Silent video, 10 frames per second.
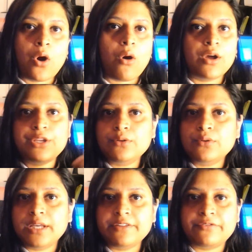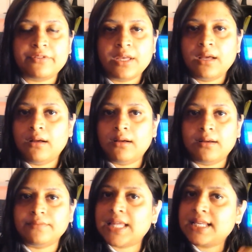Or if
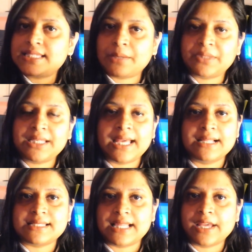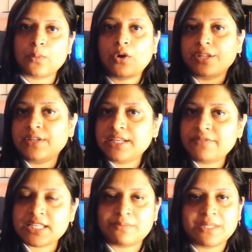there is something else, like what are the
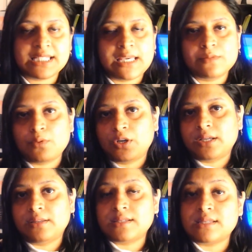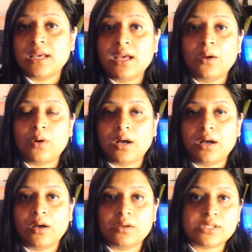investment schemes, what are
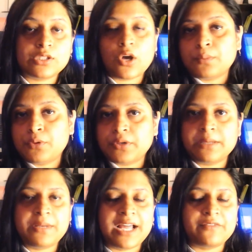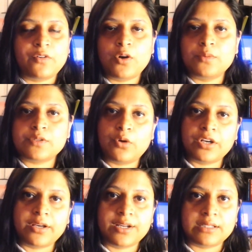the stock broking platforms,
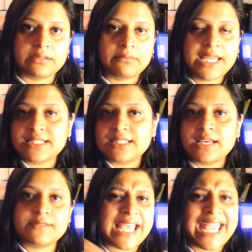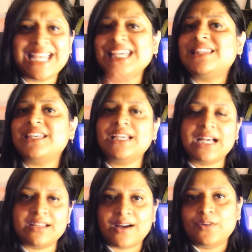what are ETFs,
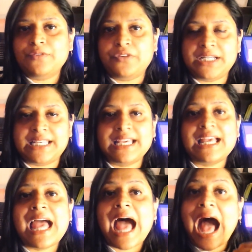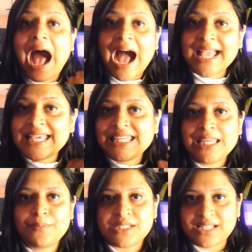anything around fintech, I
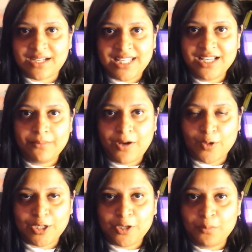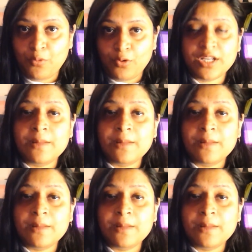keep studying about it more,